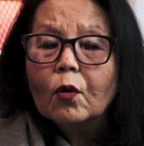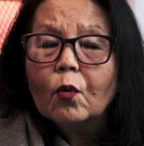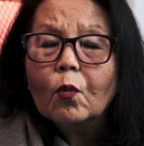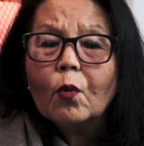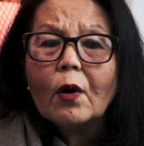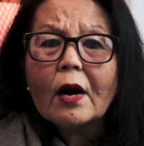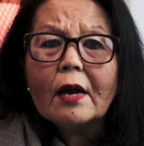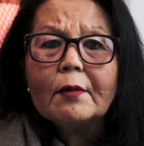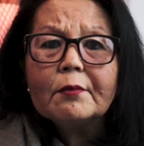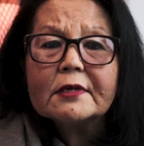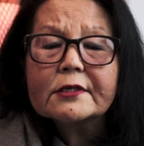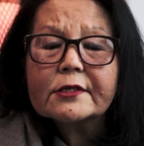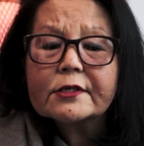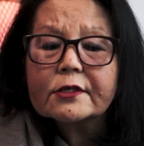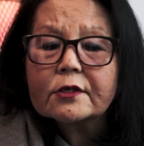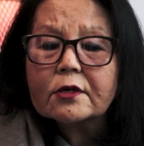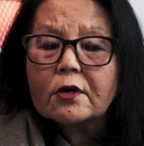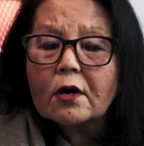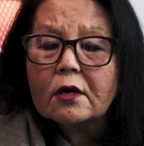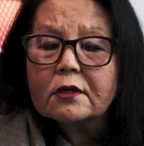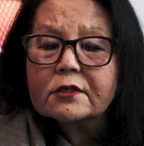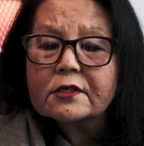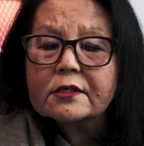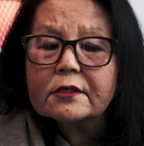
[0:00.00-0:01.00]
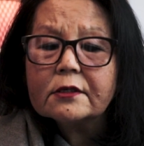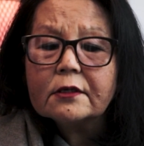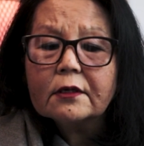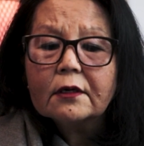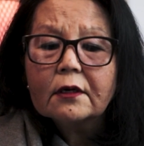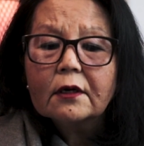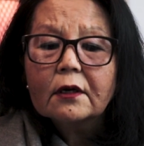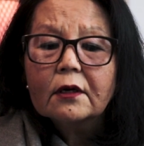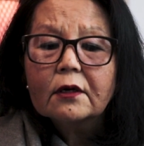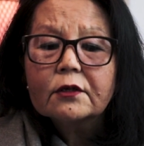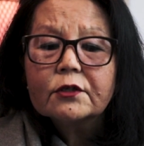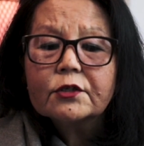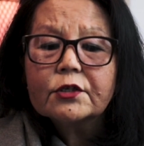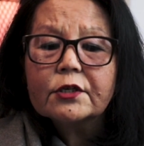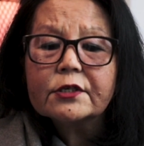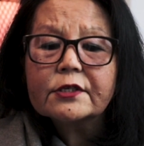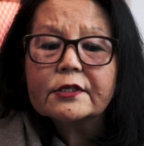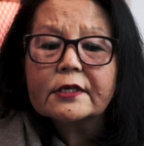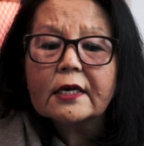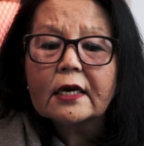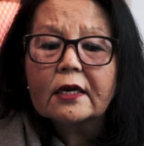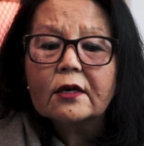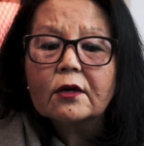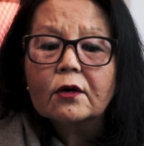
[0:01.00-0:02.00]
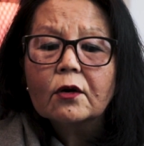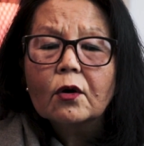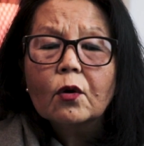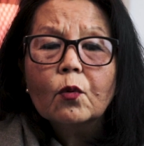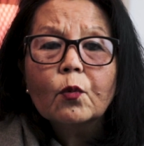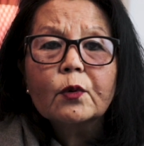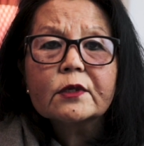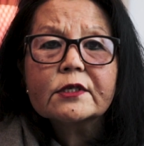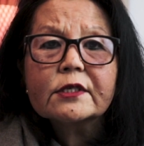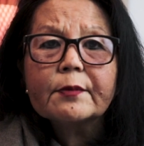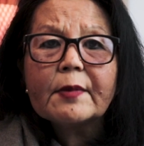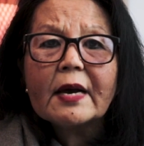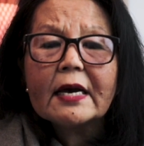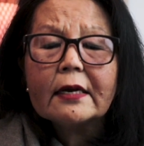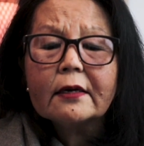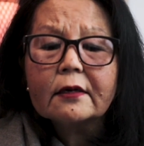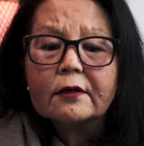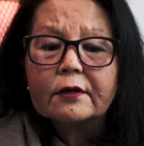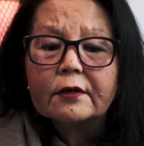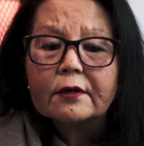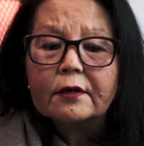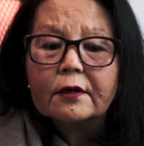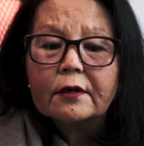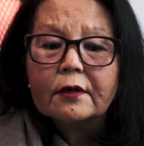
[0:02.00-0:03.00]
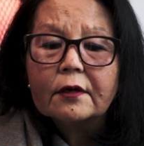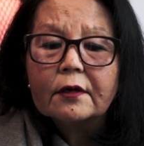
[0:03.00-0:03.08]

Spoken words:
"Why, Mr. Klaussner?" she said. "What's the matter?"